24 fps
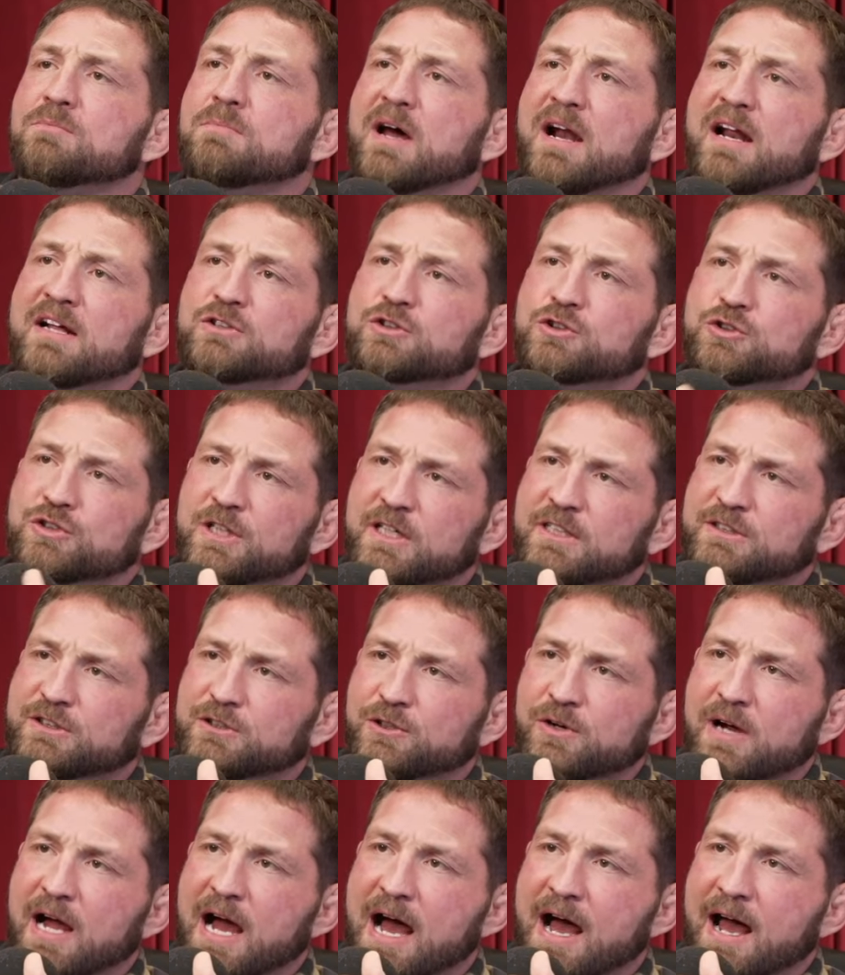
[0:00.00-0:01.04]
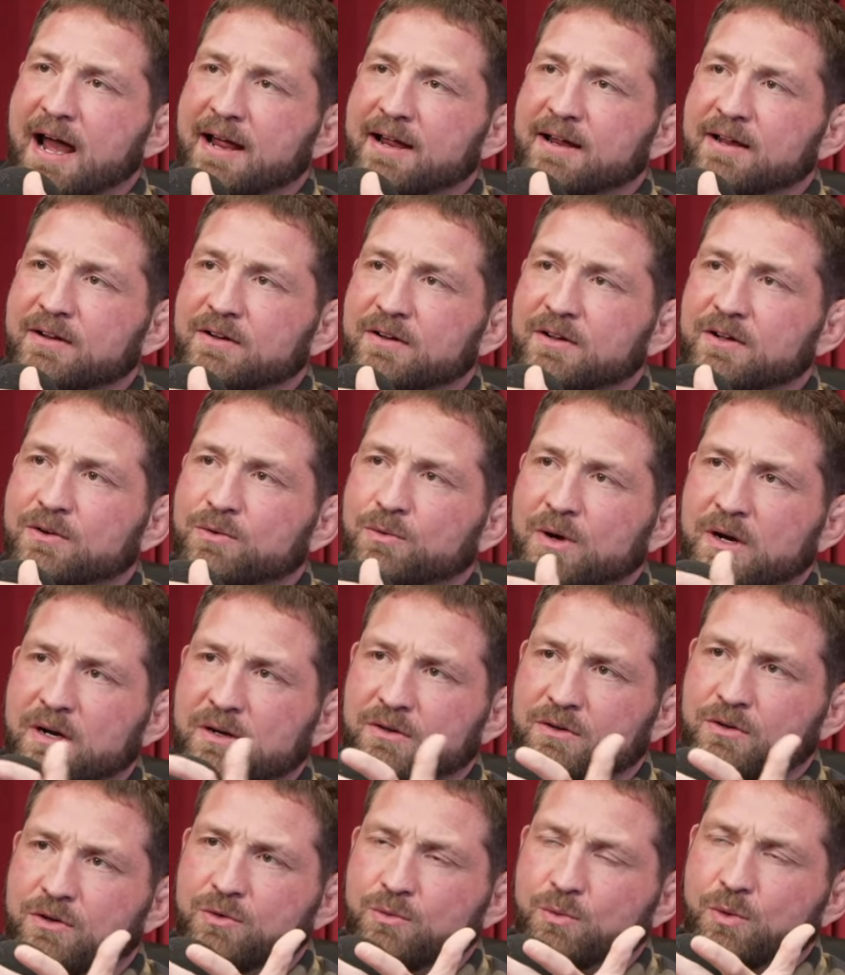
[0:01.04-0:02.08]
a jiu-jitsu guy
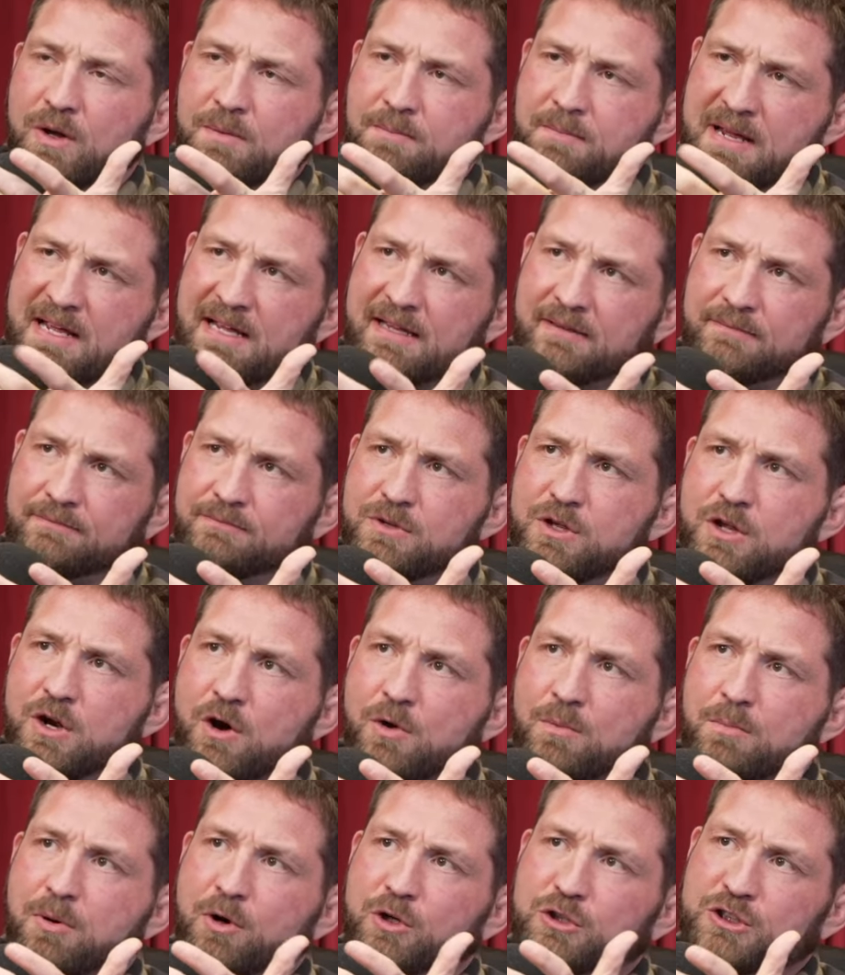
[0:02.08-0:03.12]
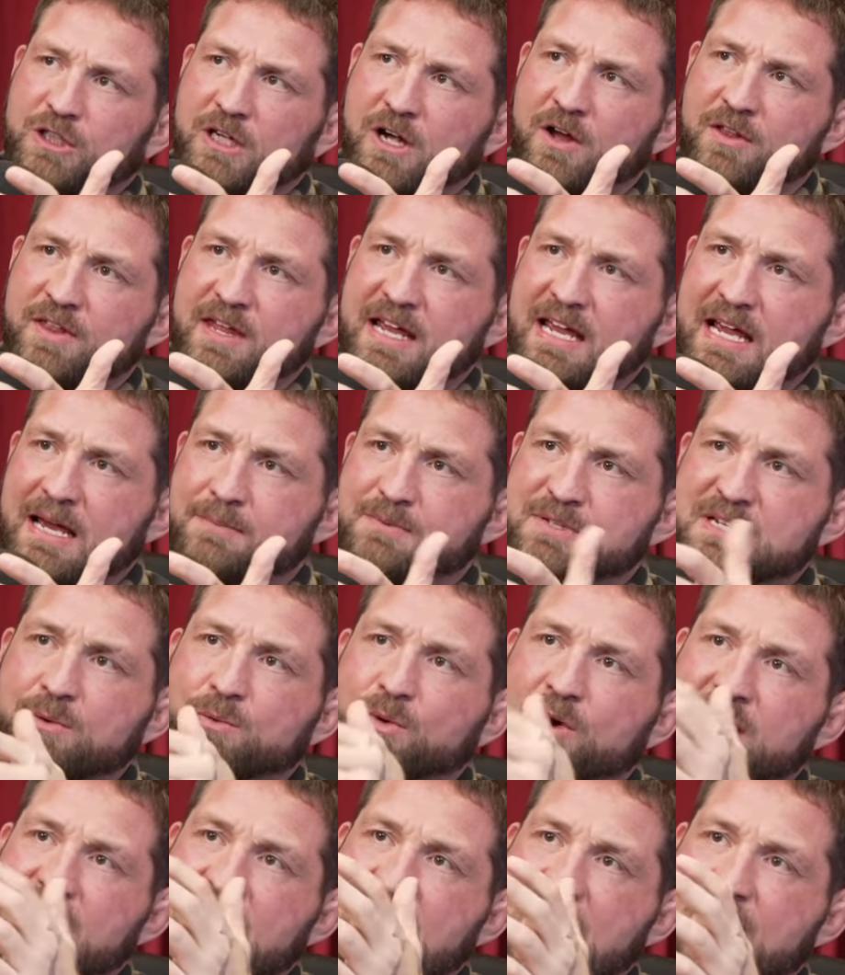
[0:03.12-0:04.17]
would be, pushing on the hips. He
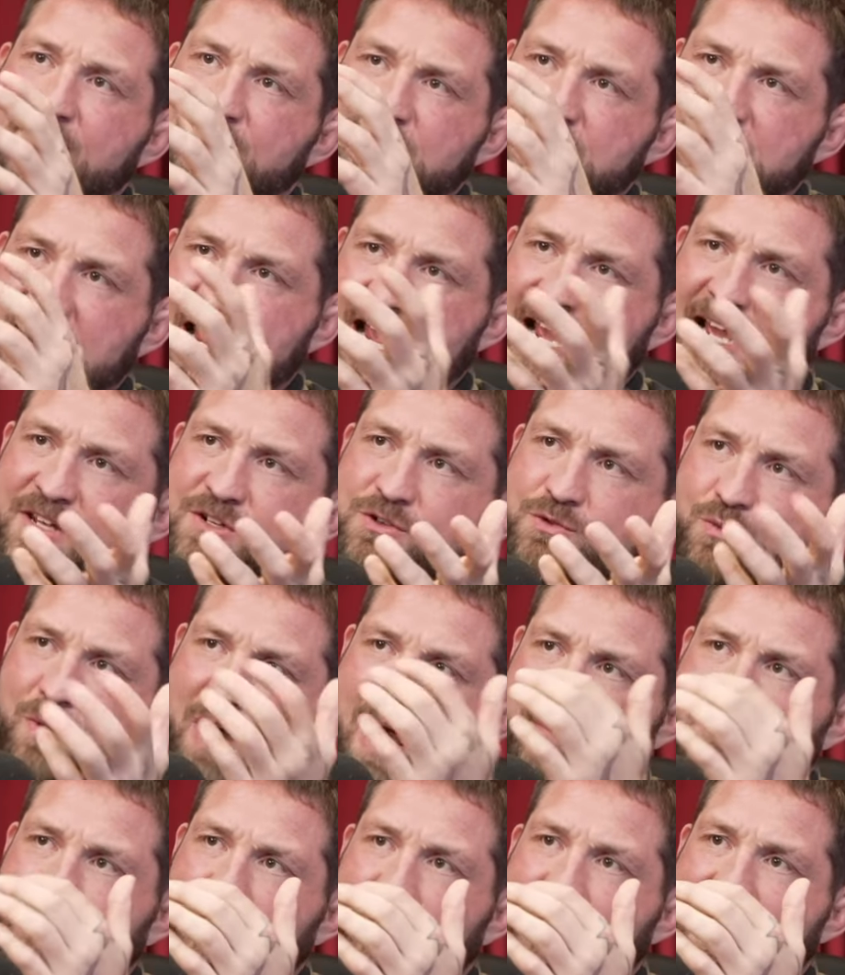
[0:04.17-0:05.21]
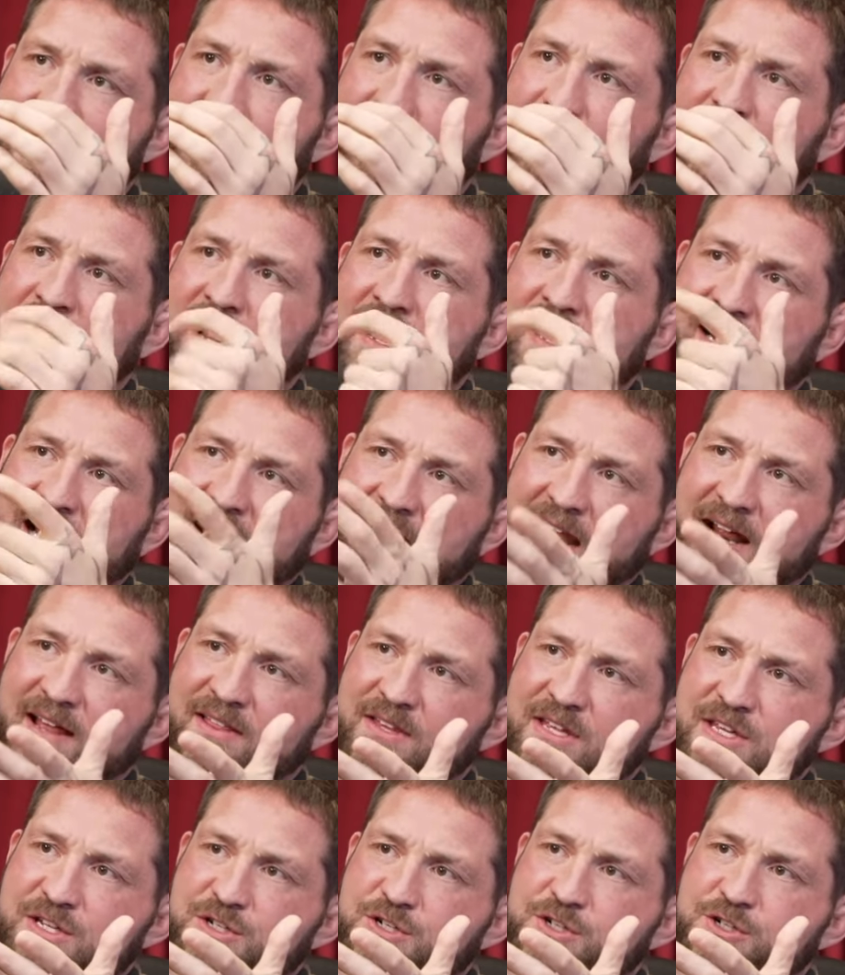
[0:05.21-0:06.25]
wouldn't have his hands wrapped around kind of
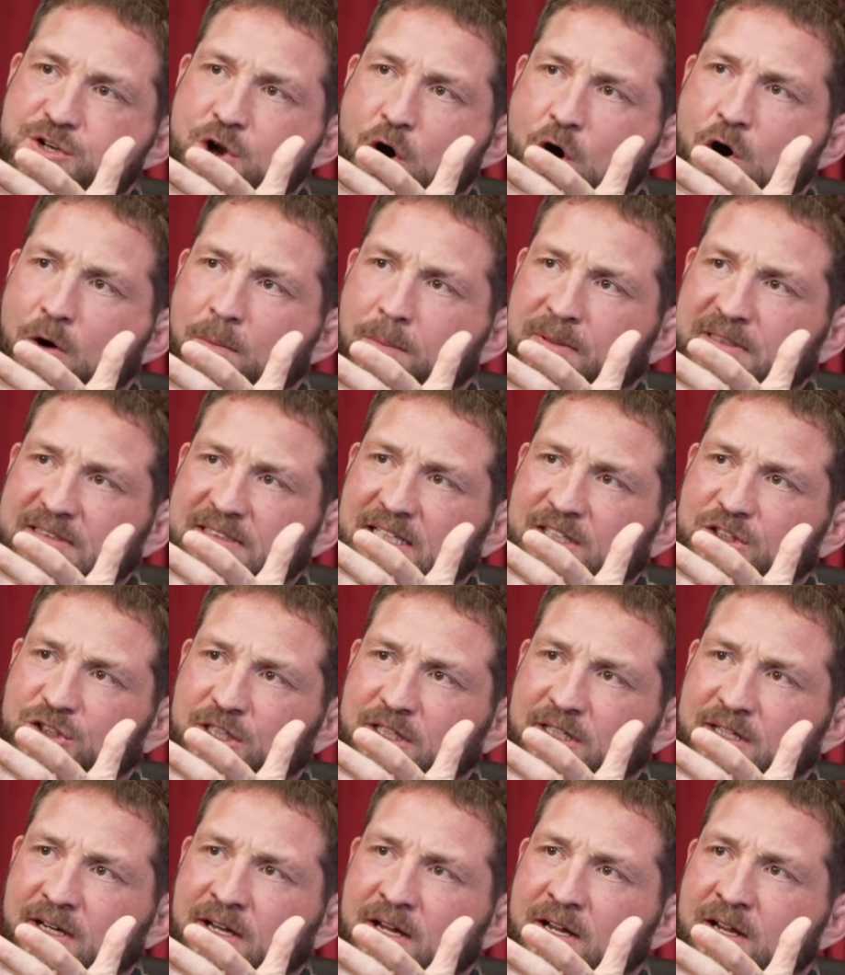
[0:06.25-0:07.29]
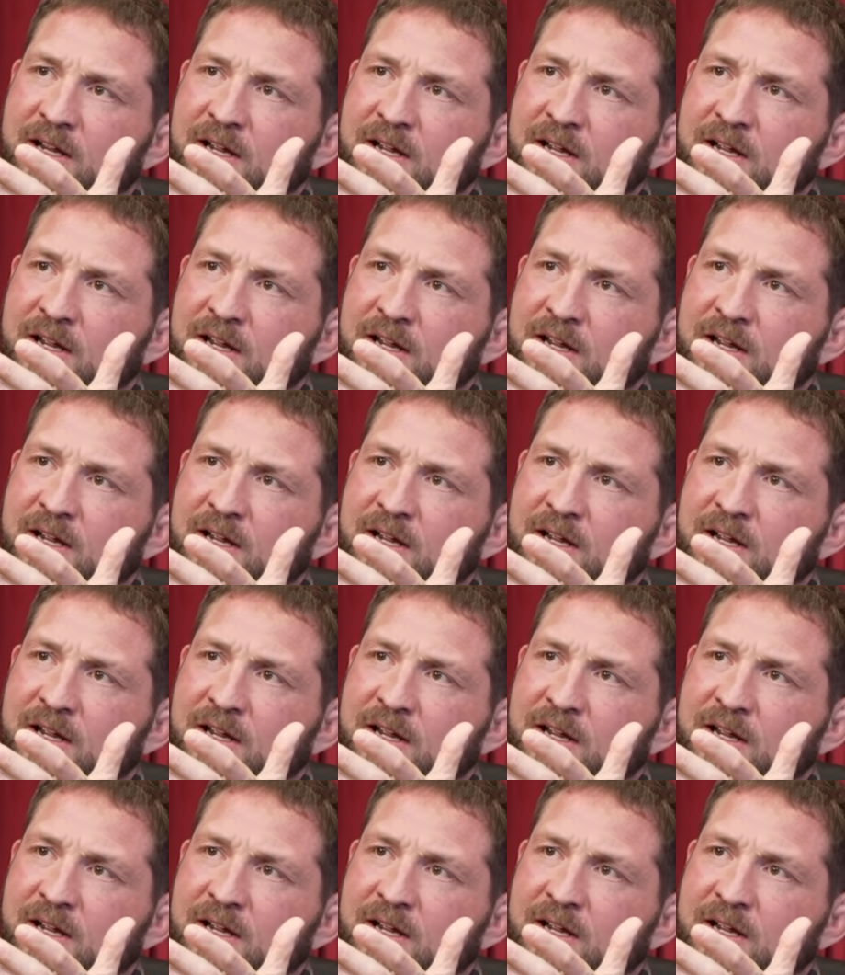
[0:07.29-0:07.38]
in this stall position.